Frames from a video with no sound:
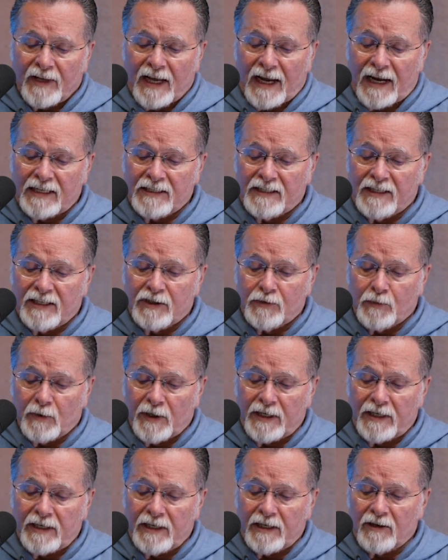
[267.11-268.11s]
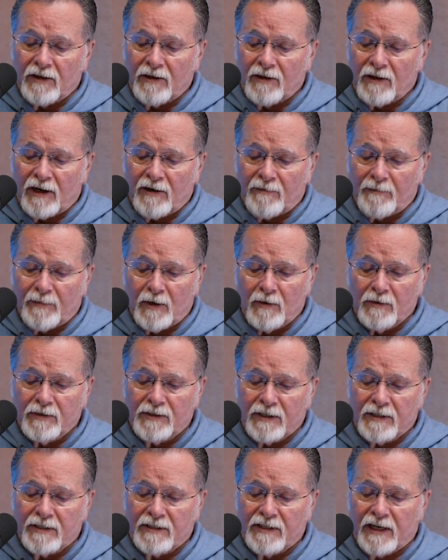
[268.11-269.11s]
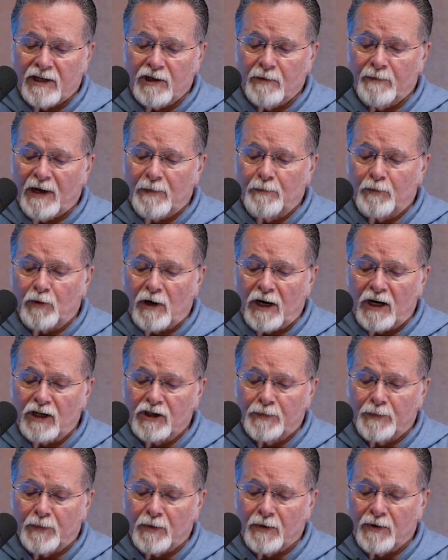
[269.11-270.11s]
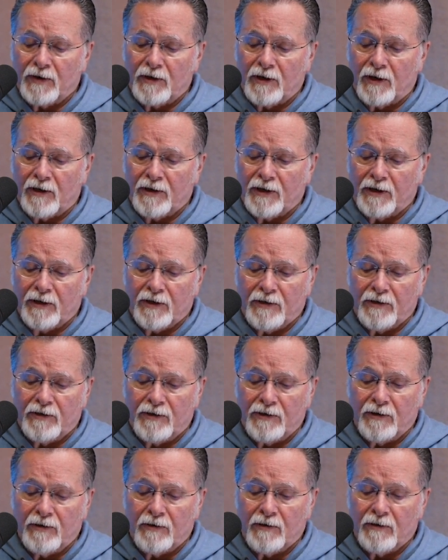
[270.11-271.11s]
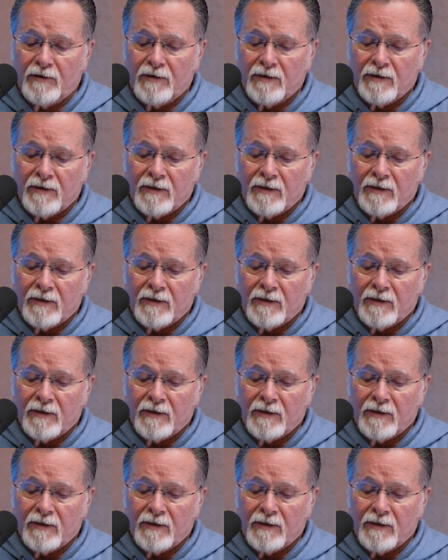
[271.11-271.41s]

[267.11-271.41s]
as is written in the law of Moses, that you may prosper in all that you do